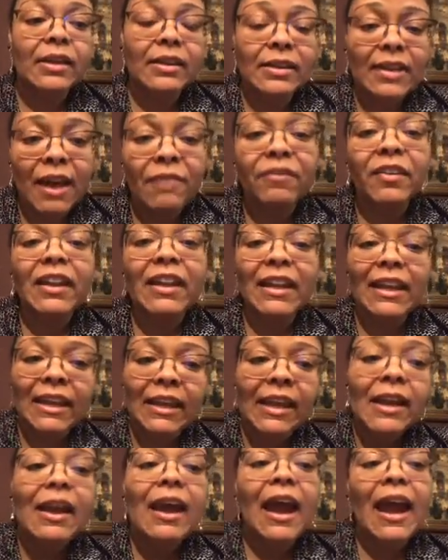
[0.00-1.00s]

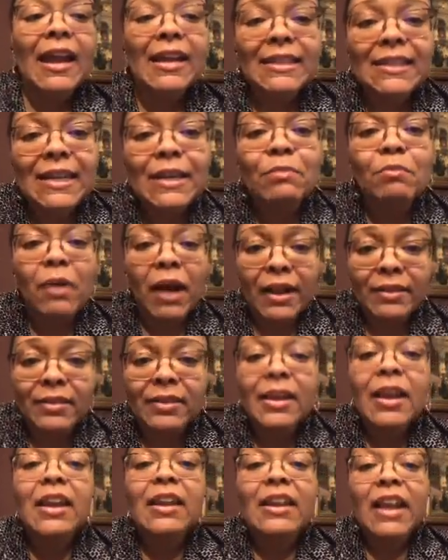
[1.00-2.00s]
definitely 18
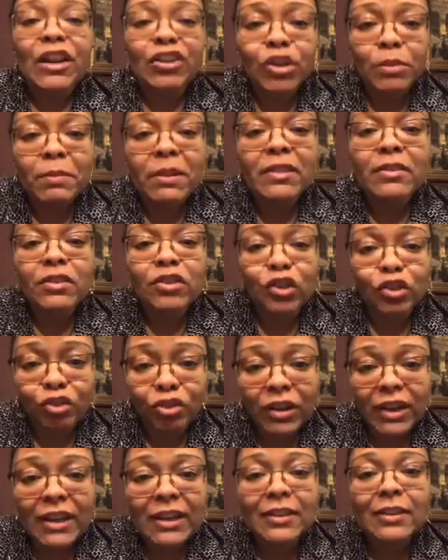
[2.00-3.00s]
months, they should be
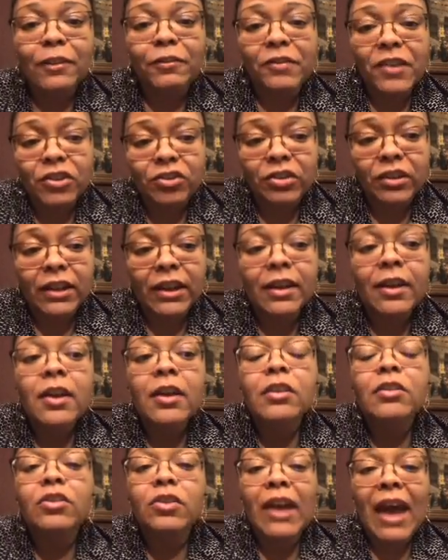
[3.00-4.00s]
screened officially.
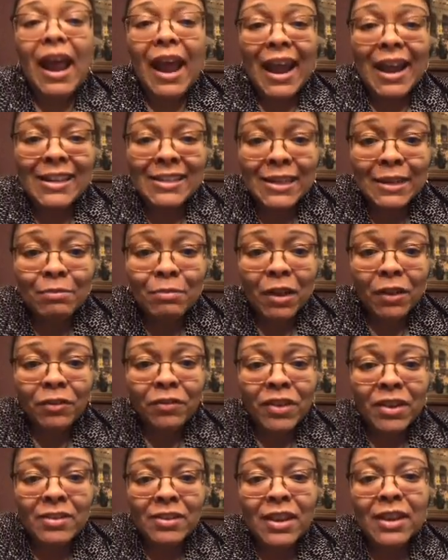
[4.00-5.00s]
So that 18-month
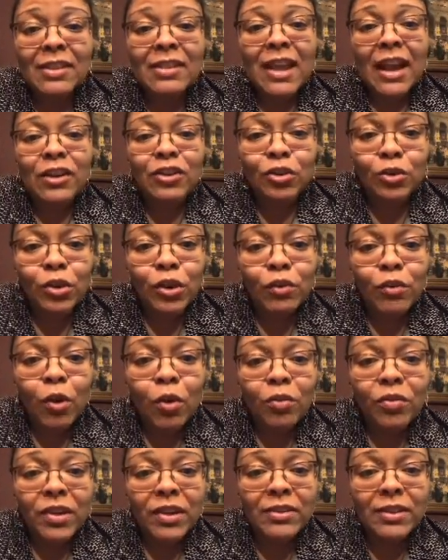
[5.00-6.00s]
visit, that
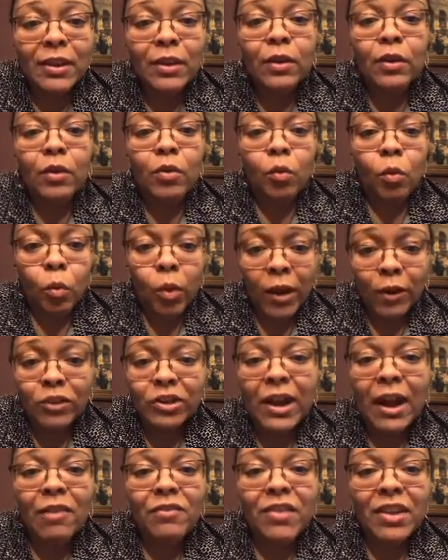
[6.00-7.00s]
2-year-old visit, well
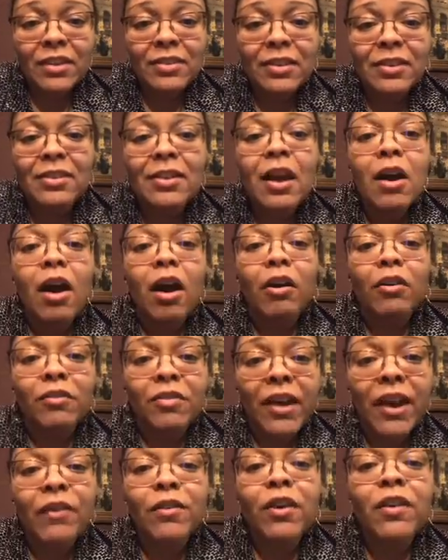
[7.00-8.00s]
child visits are
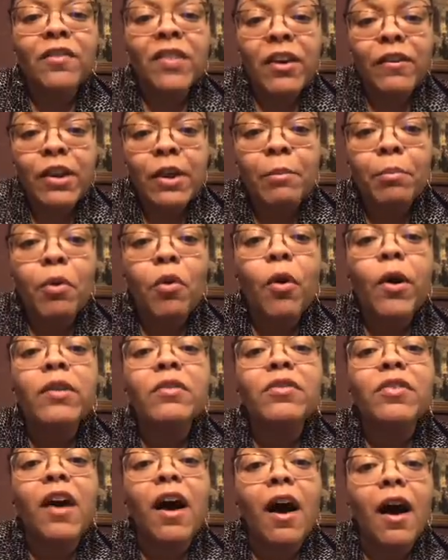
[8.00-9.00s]
very, very
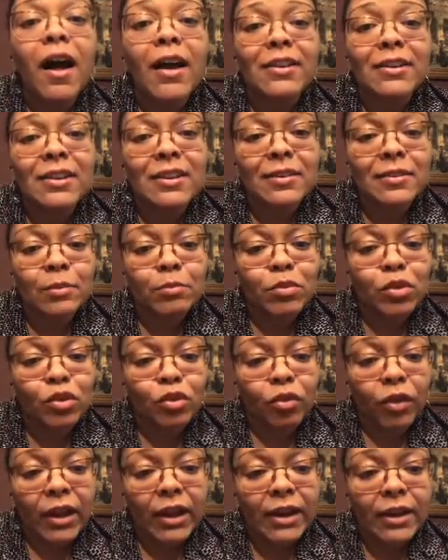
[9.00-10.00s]
important for autism
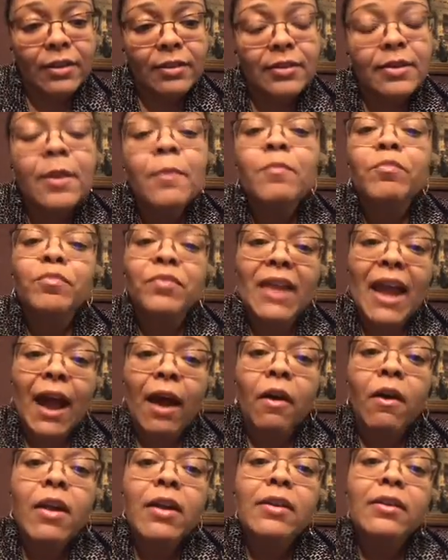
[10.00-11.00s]
screenings.
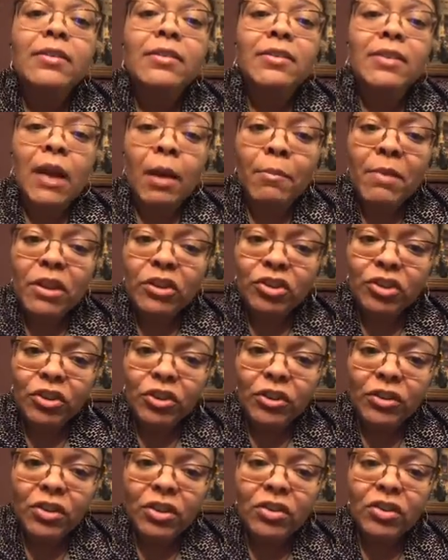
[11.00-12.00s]
Now, some
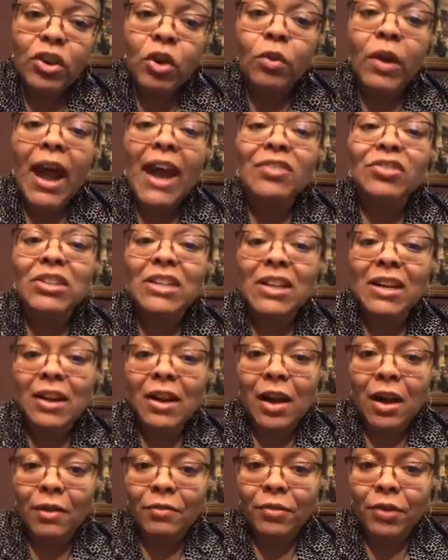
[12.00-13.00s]
insurances don't actually
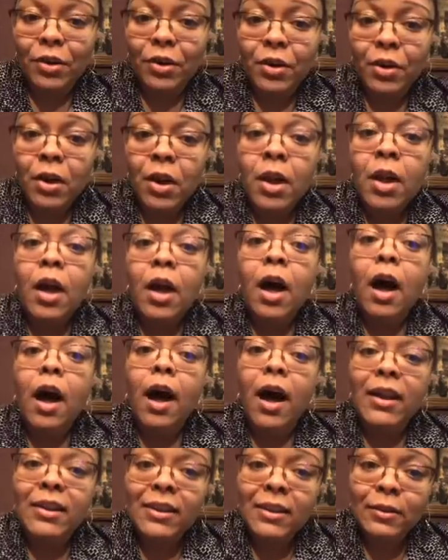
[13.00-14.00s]
cover
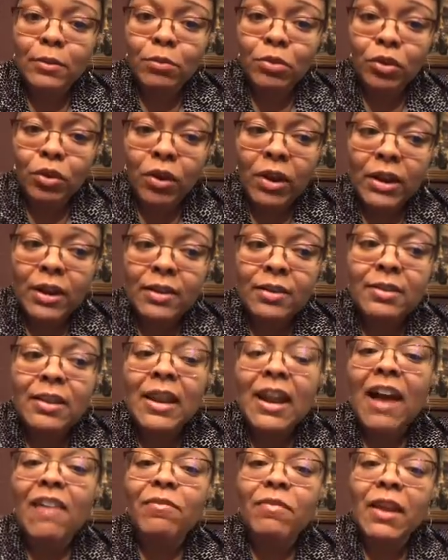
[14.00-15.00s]
autism screenings,
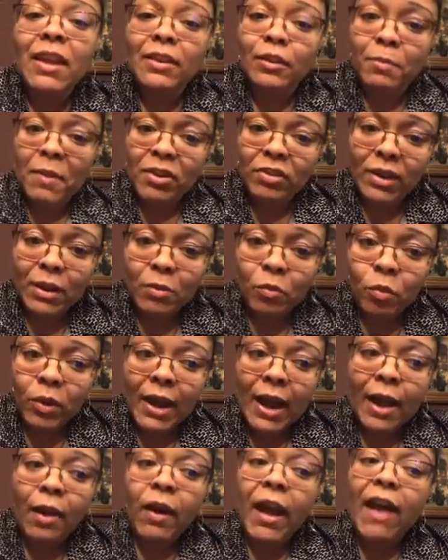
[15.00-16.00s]
and especially when
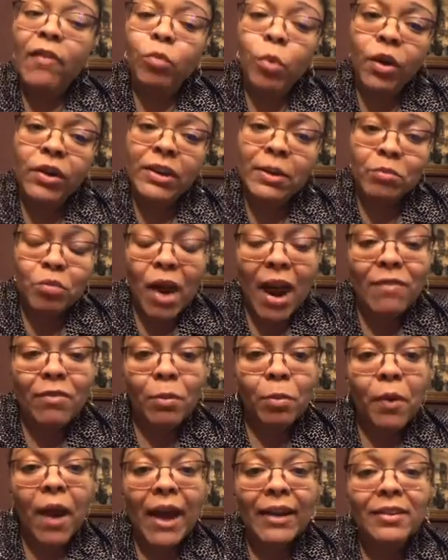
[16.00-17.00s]
I have worked in
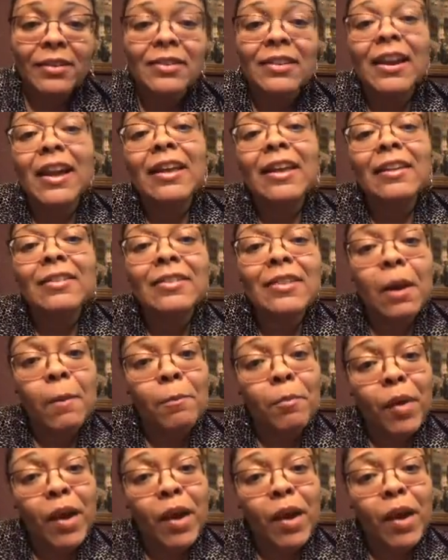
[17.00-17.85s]
private practice, and I get some